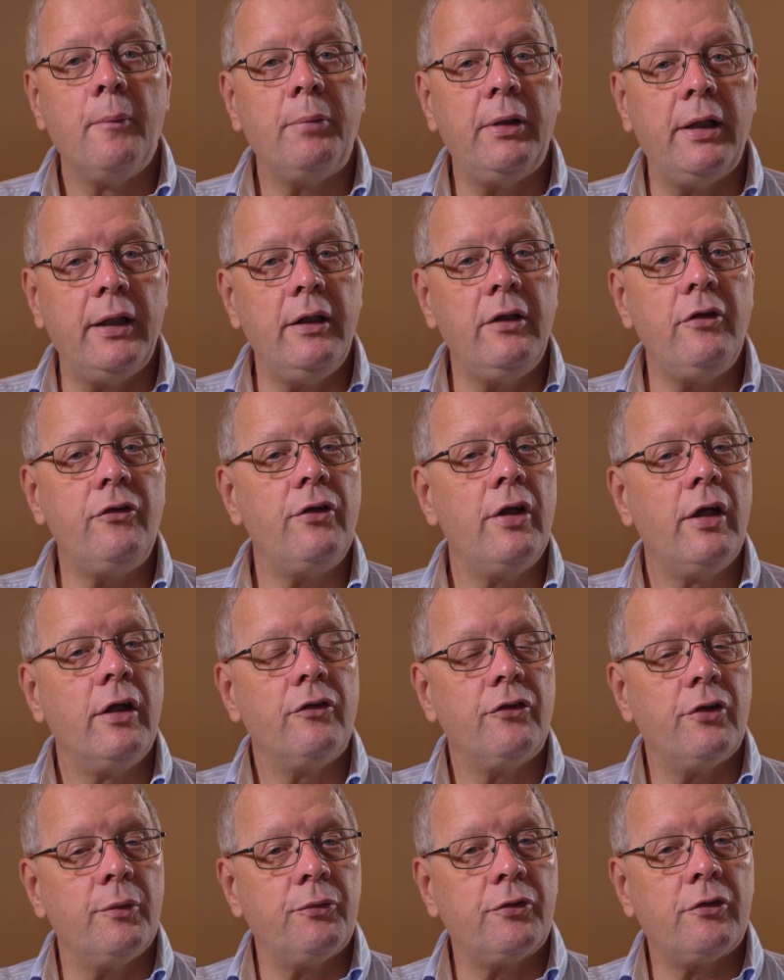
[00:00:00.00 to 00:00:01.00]
Please
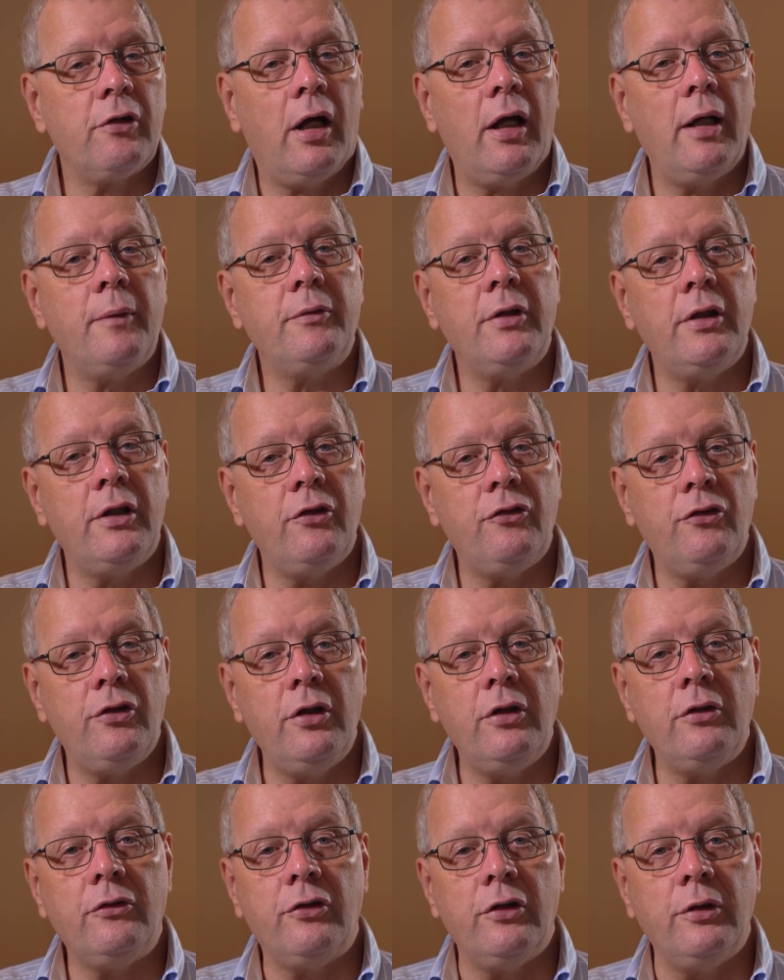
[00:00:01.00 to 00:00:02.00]
subscribe to this
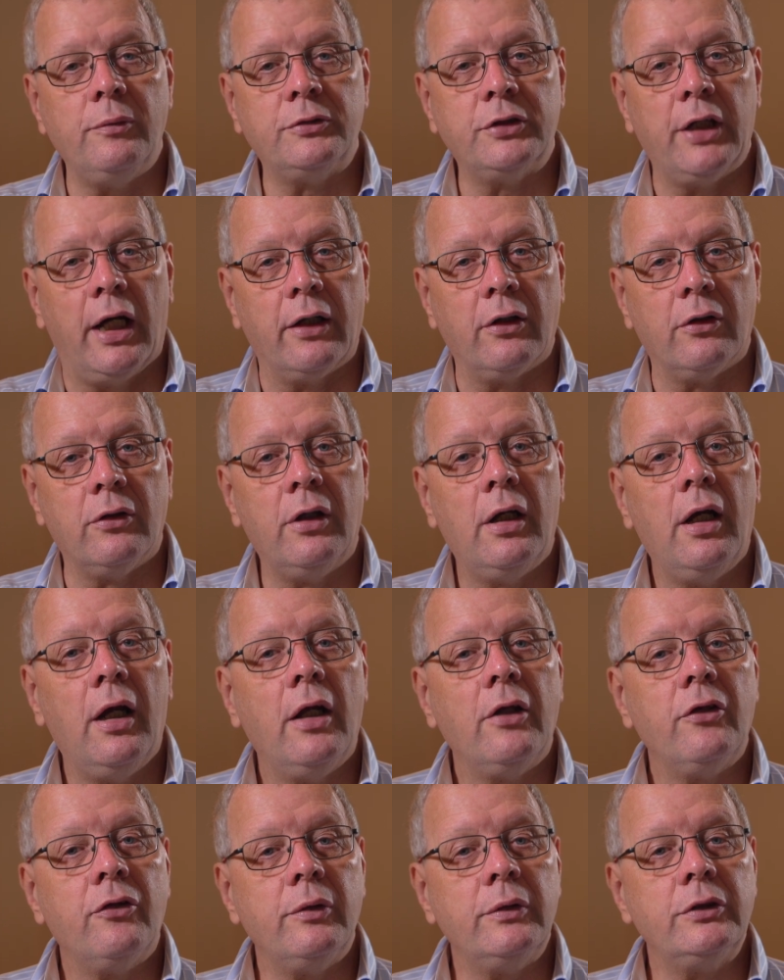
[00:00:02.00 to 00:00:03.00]
YouTube channel
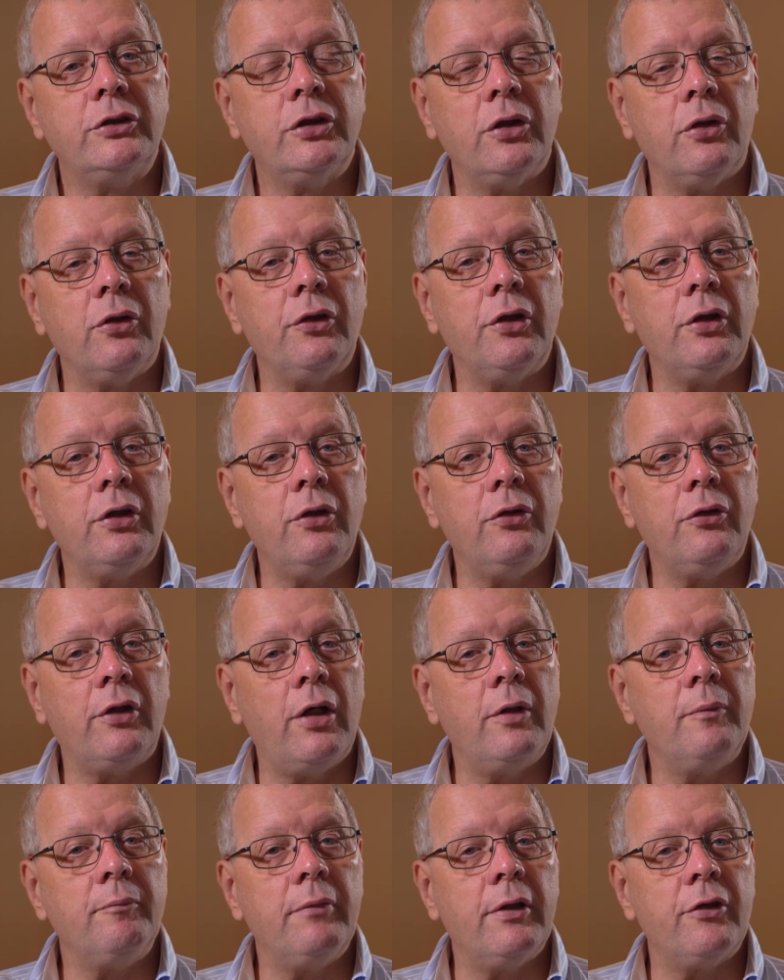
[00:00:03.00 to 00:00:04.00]
to ensure that you
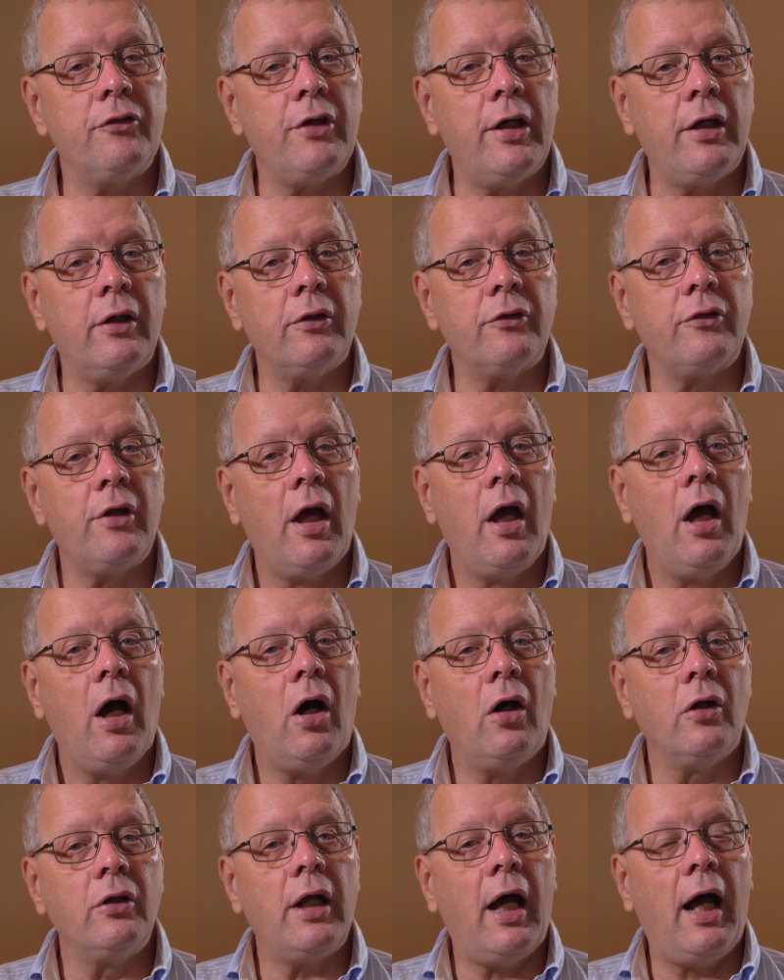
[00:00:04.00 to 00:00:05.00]
don't miss out
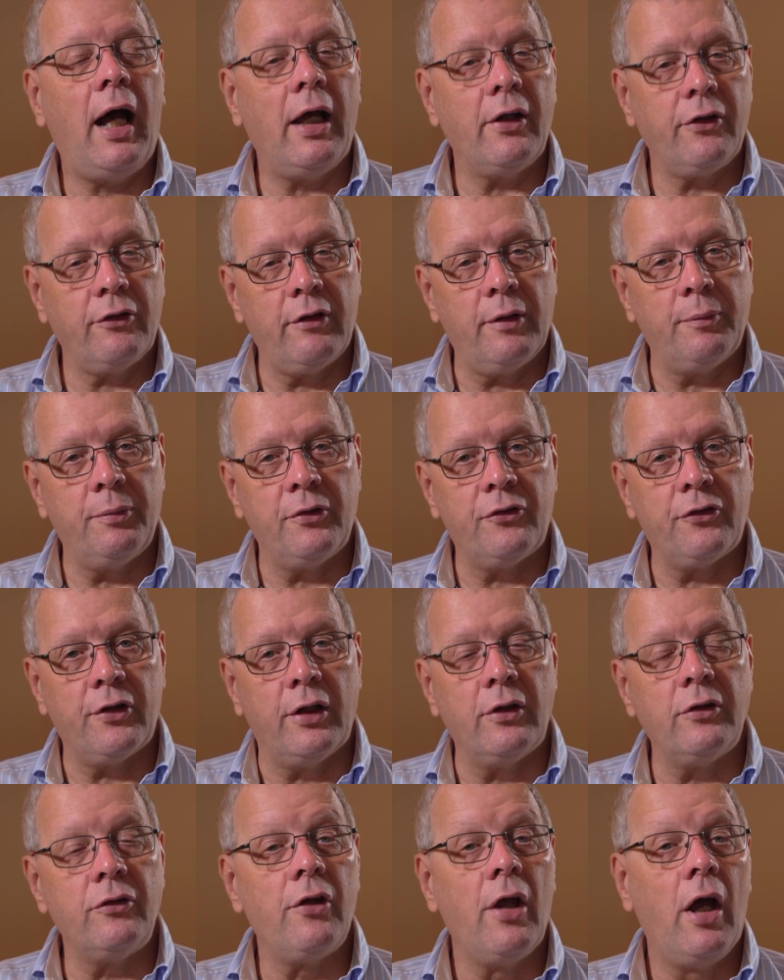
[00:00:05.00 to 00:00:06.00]
on other
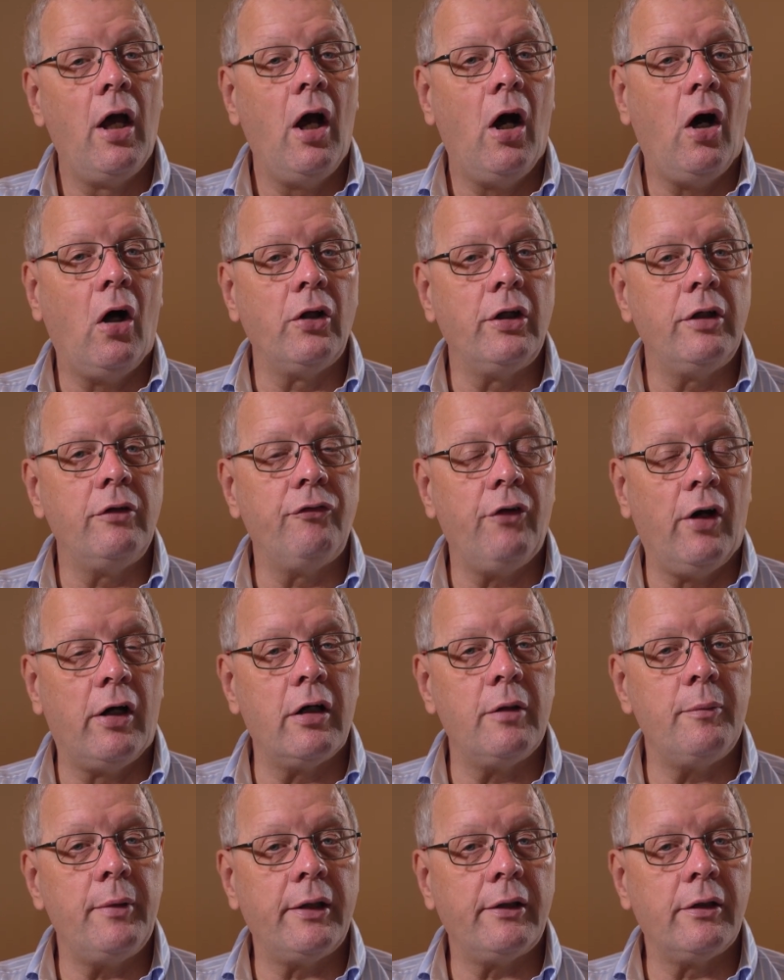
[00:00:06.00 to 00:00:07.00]
episodes on
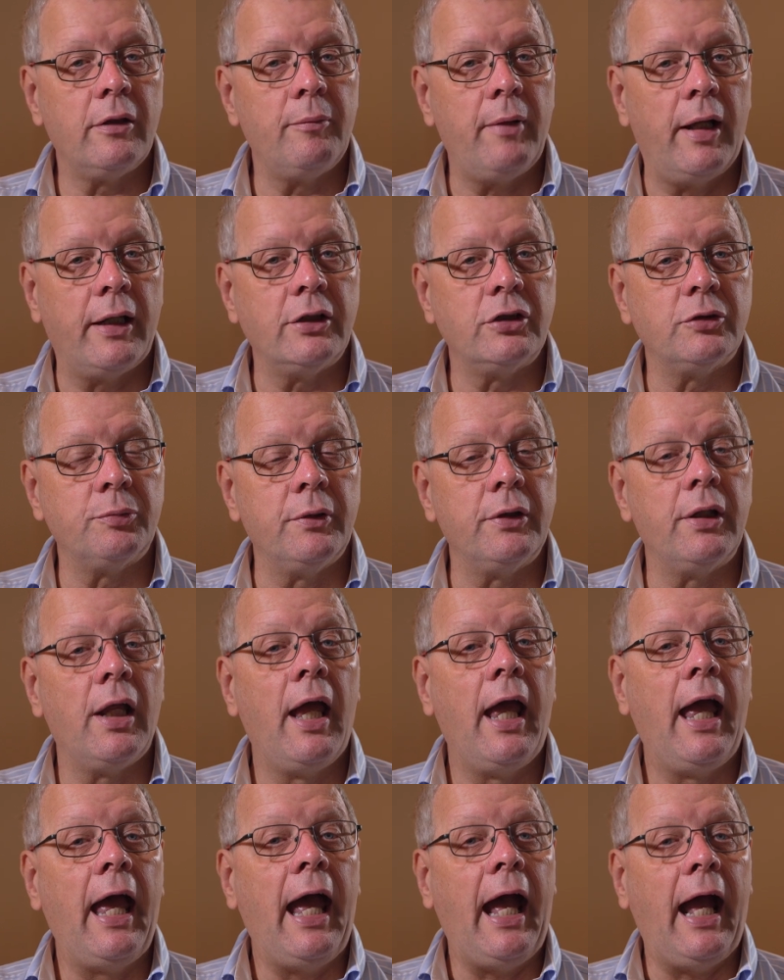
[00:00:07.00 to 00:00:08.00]
environmental
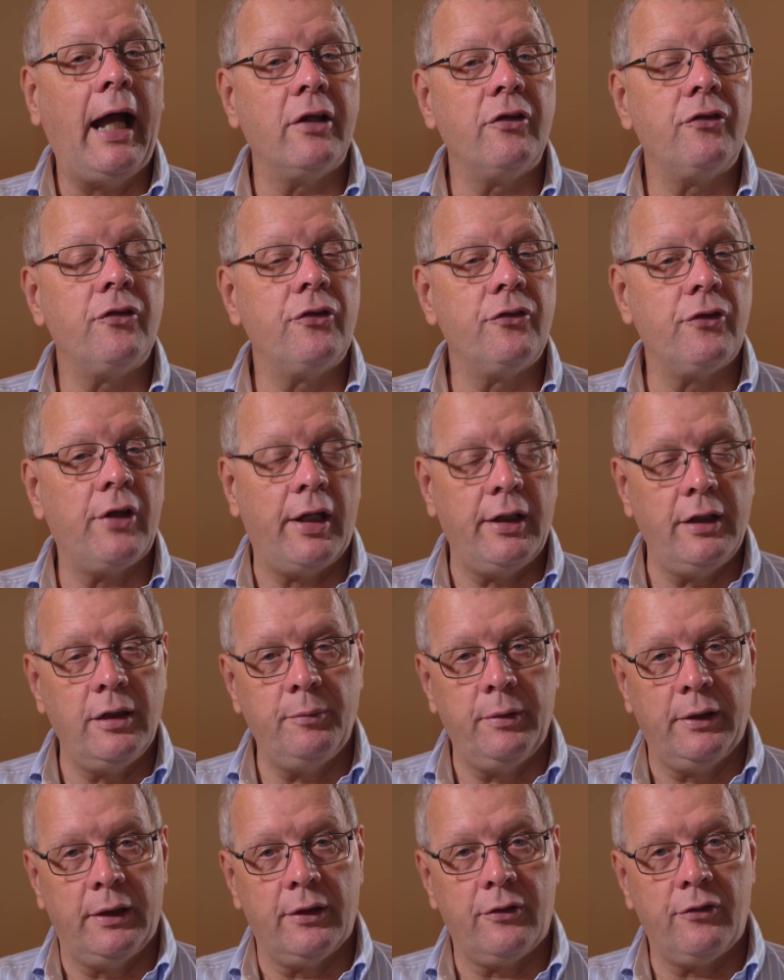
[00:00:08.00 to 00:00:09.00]
management and
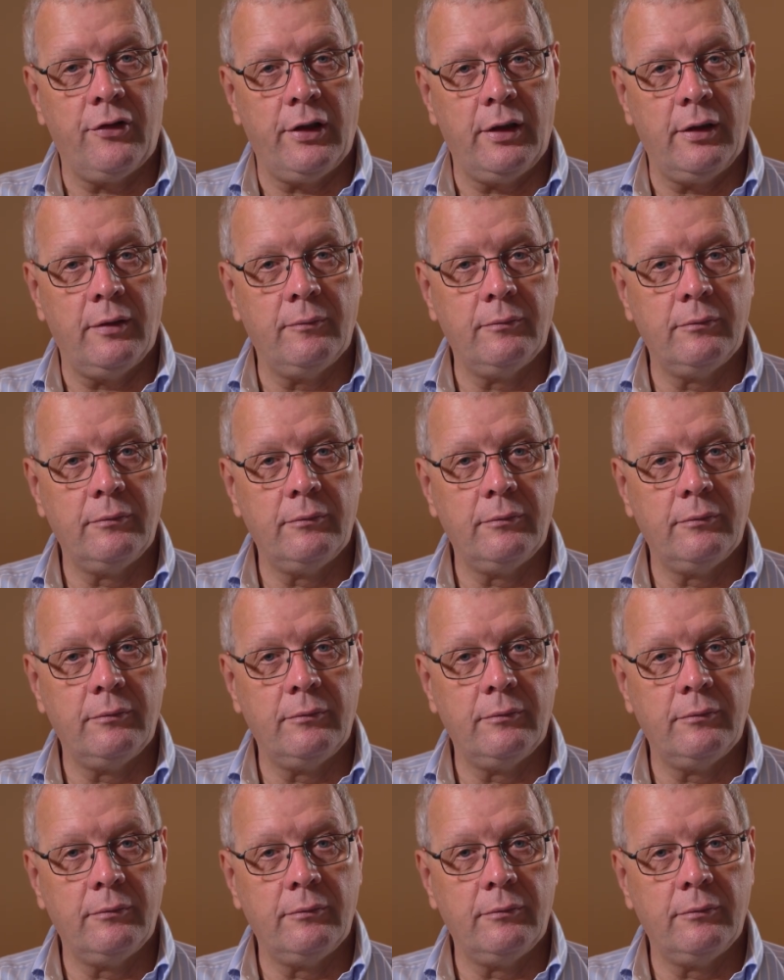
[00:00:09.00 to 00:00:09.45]
sustainability.